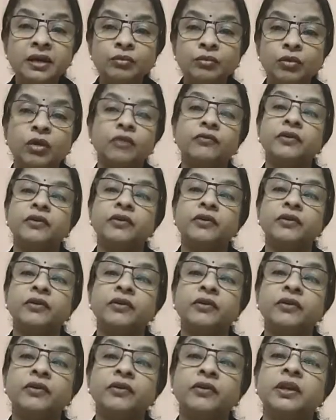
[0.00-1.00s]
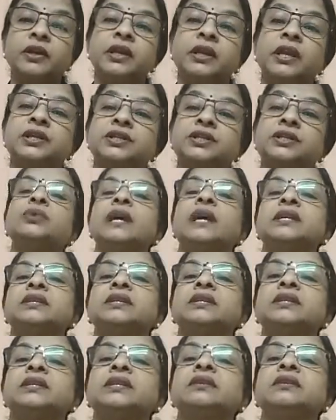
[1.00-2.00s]
of a nation to
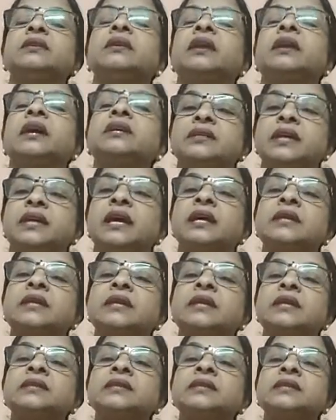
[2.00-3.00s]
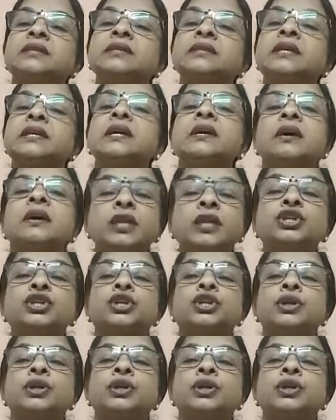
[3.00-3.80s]
categorize it as rich,